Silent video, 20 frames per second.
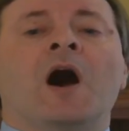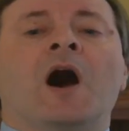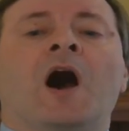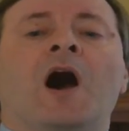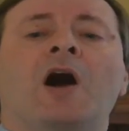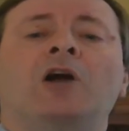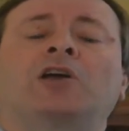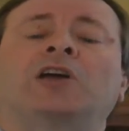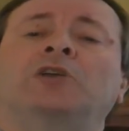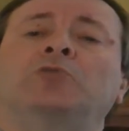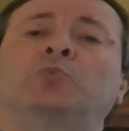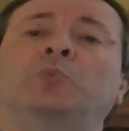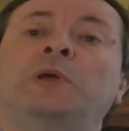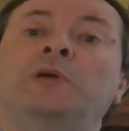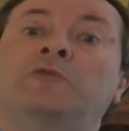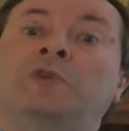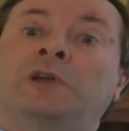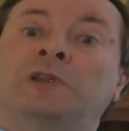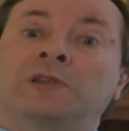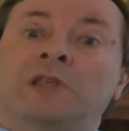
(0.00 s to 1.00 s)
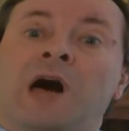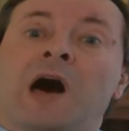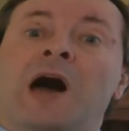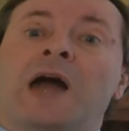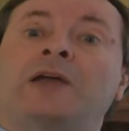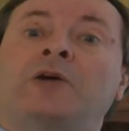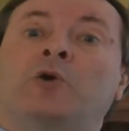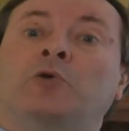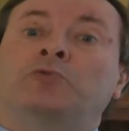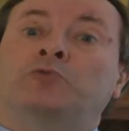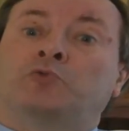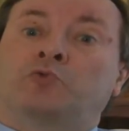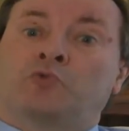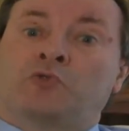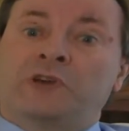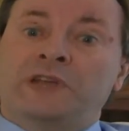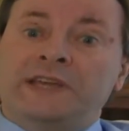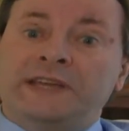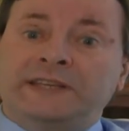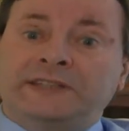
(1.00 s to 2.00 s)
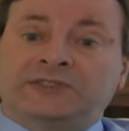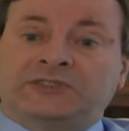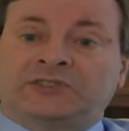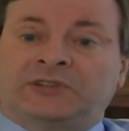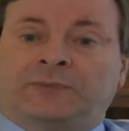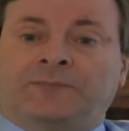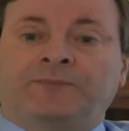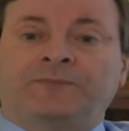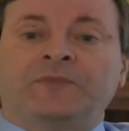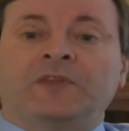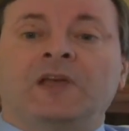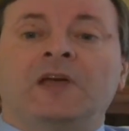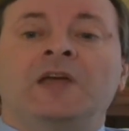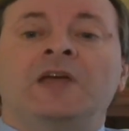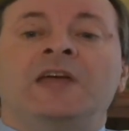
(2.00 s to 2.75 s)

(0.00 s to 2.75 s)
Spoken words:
How can we rely on reason